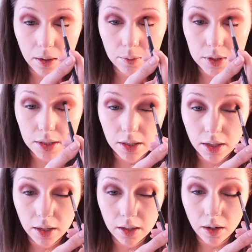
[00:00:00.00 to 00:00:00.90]
I'm just gonna
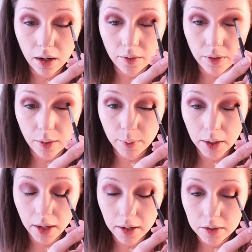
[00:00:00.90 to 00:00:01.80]
kind of carve out my
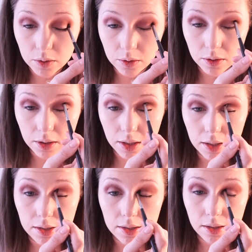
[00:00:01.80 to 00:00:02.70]
actual
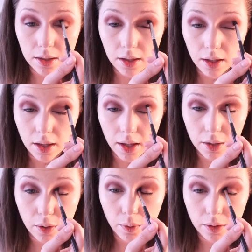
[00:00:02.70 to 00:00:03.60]
crease
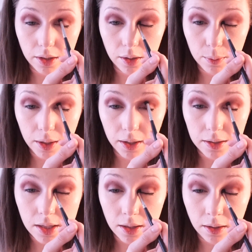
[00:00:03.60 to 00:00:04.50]
and go a little bit
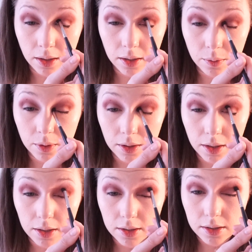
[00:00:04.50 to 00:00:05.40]
onto the lid with
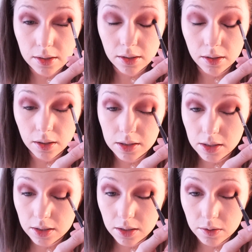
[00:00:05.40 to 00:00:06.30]
this, because
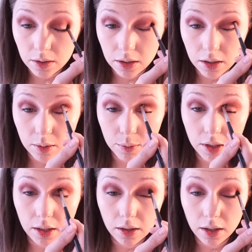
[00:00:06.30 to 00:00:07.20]
this is really gonna
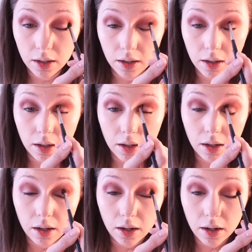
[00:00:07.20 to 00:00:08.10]
be like,
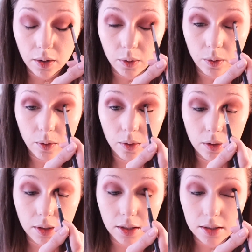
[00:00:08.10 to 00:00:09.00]
our whole
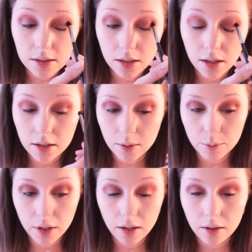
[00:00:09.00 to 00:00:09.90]
lid is gonna end up
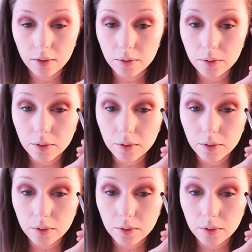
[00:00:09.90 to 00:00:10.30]
being